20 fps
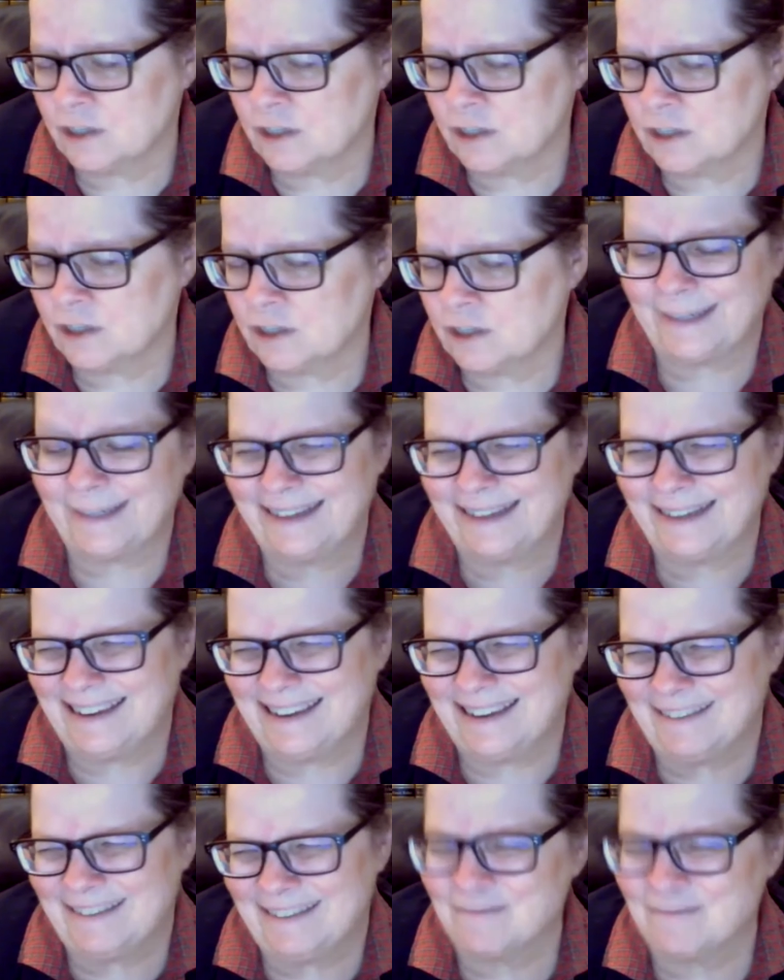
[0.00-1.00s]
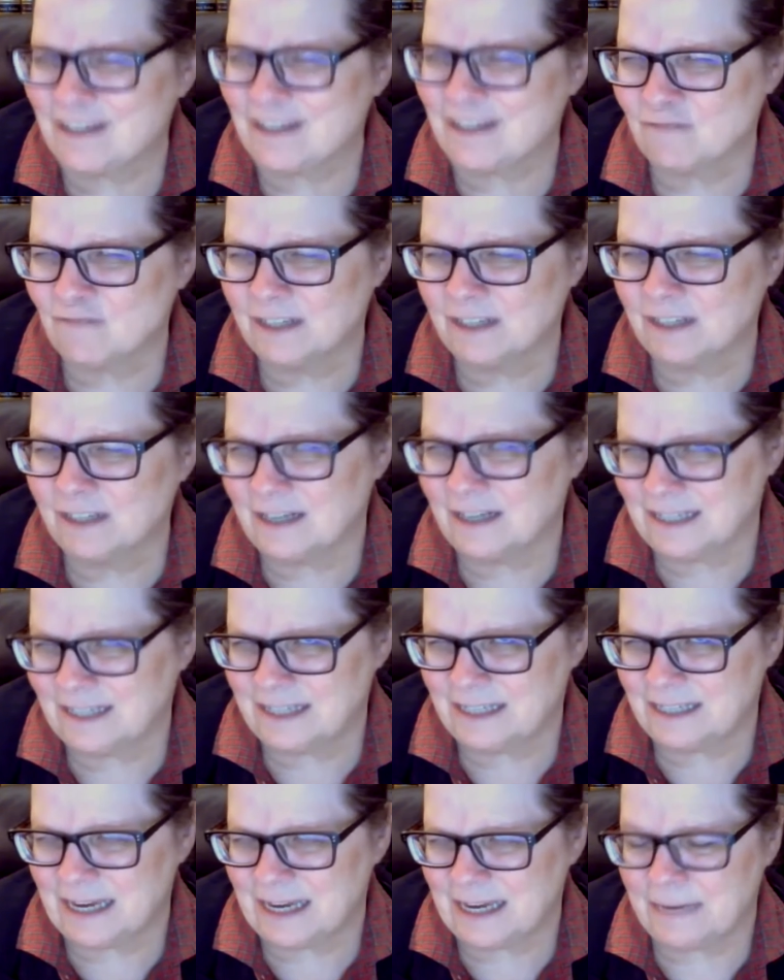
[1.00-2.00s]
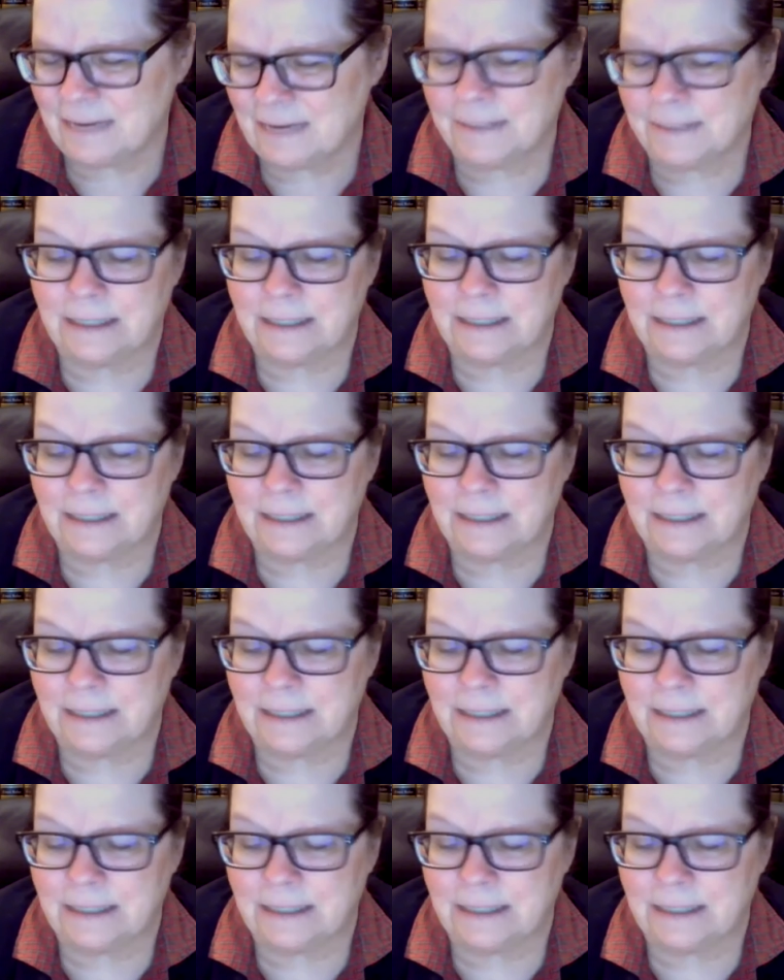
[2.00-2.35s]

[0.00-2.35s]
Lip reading: but again, it's really not the same.